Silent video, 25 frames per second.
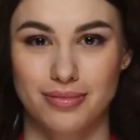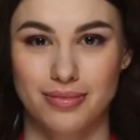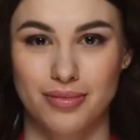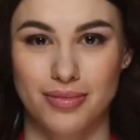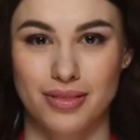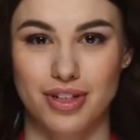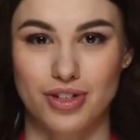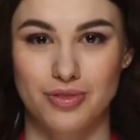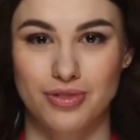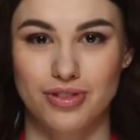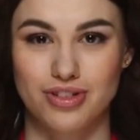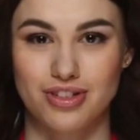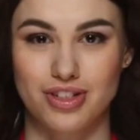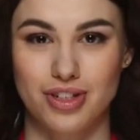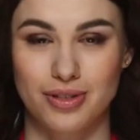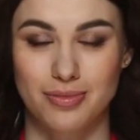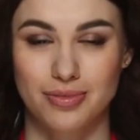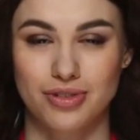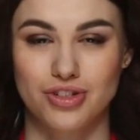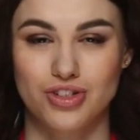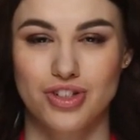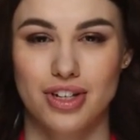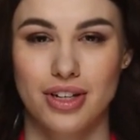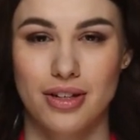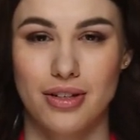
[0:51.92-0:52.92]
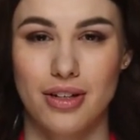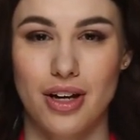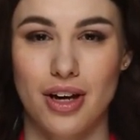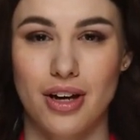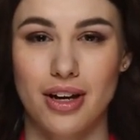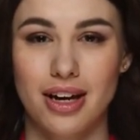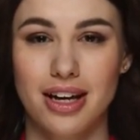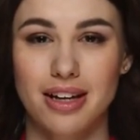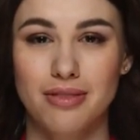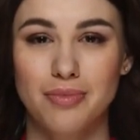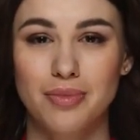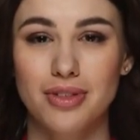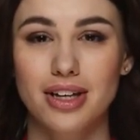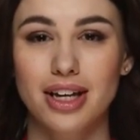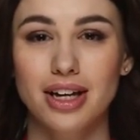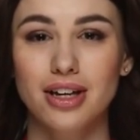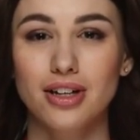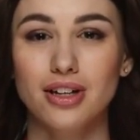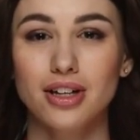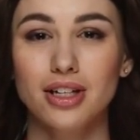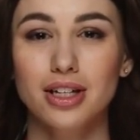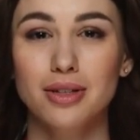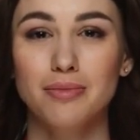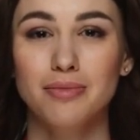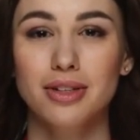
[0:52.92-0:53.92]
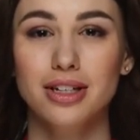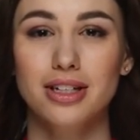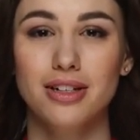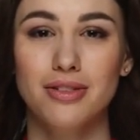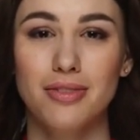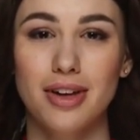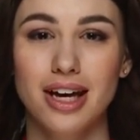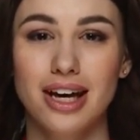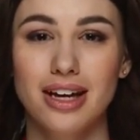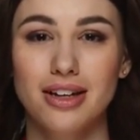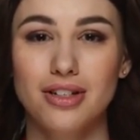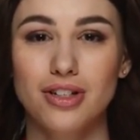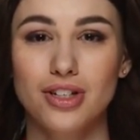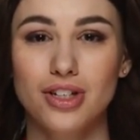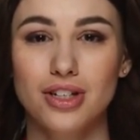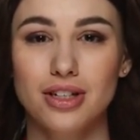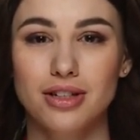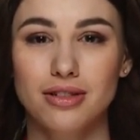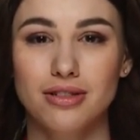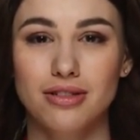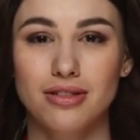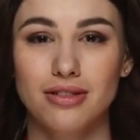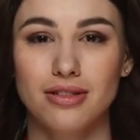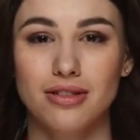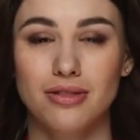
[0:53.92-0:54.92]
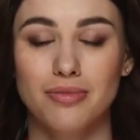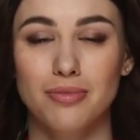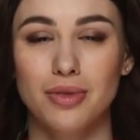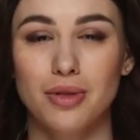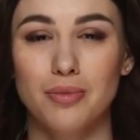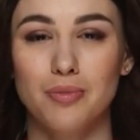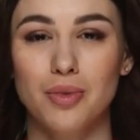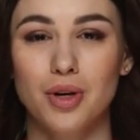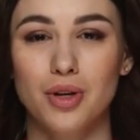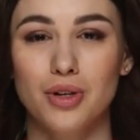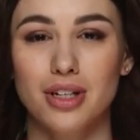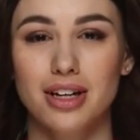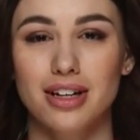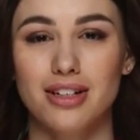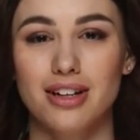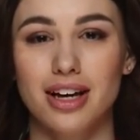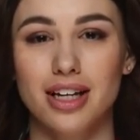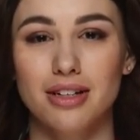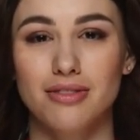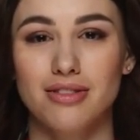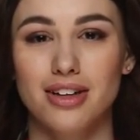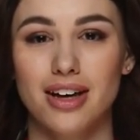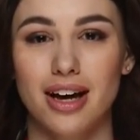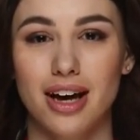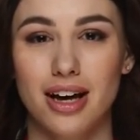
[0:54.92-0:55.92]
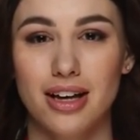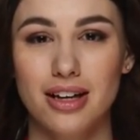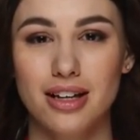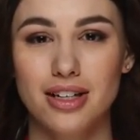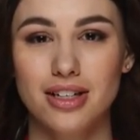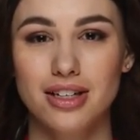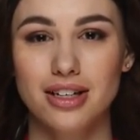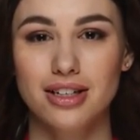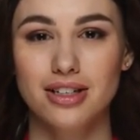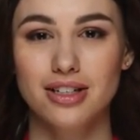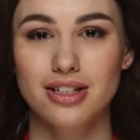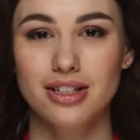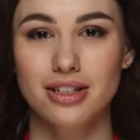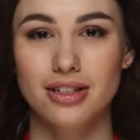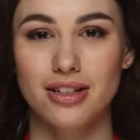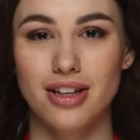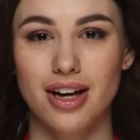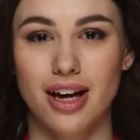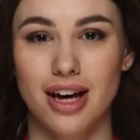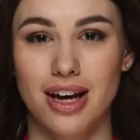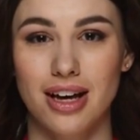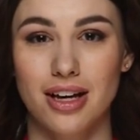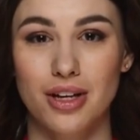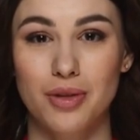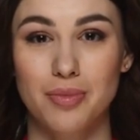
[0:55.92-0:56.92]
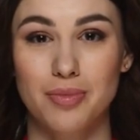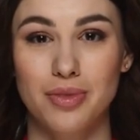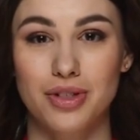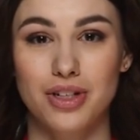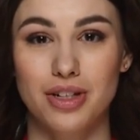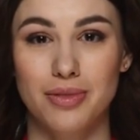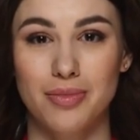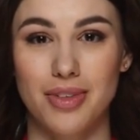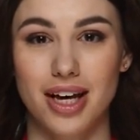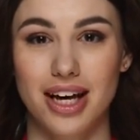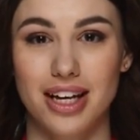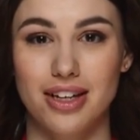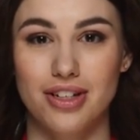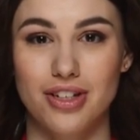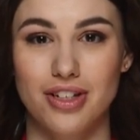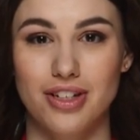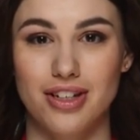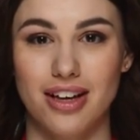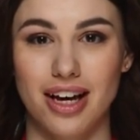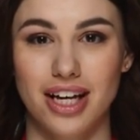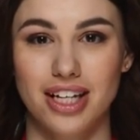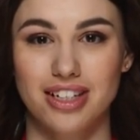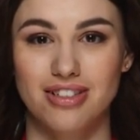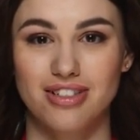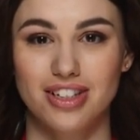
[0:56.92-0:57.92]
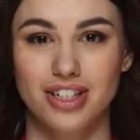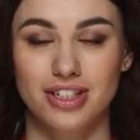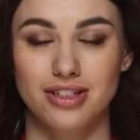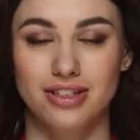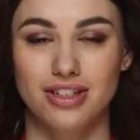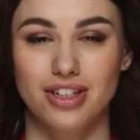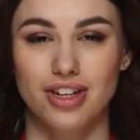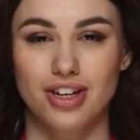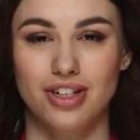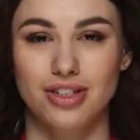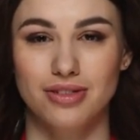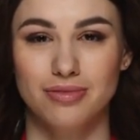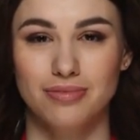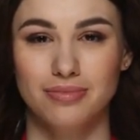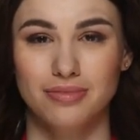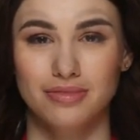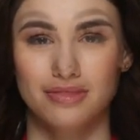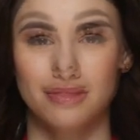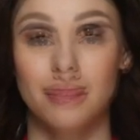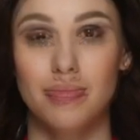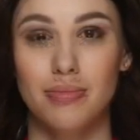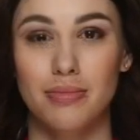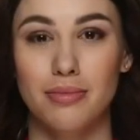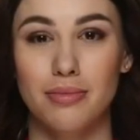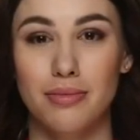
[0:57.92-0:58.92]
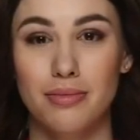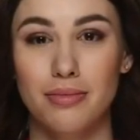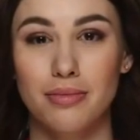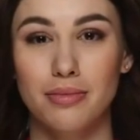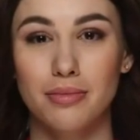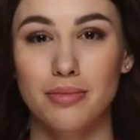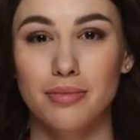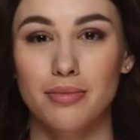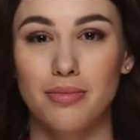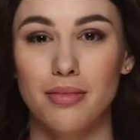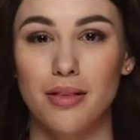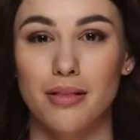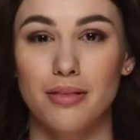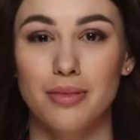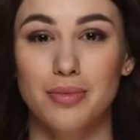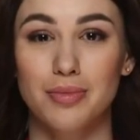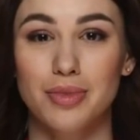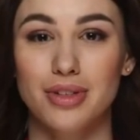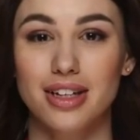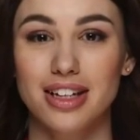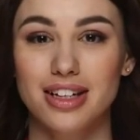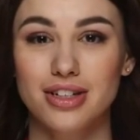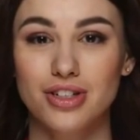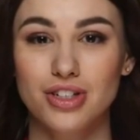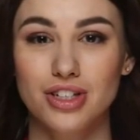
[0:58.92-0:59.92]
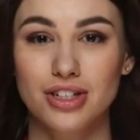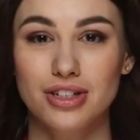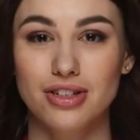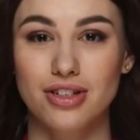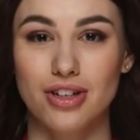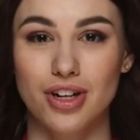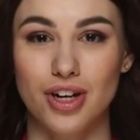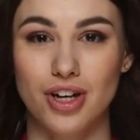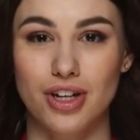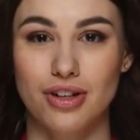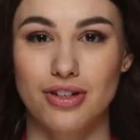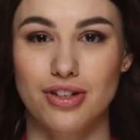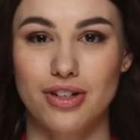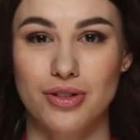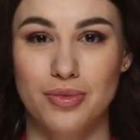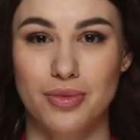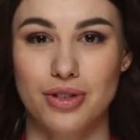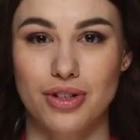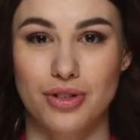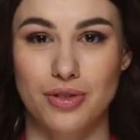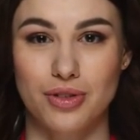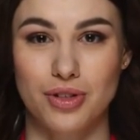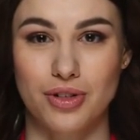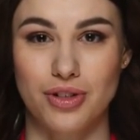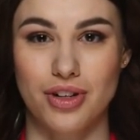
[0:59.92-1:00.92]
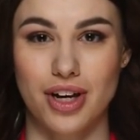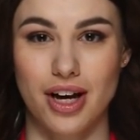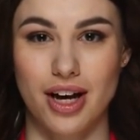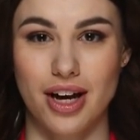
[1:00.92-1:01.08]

Here is our machine learning prediction of this match. For more in-depth analysis, head over to matchstat.com. Our predictions also include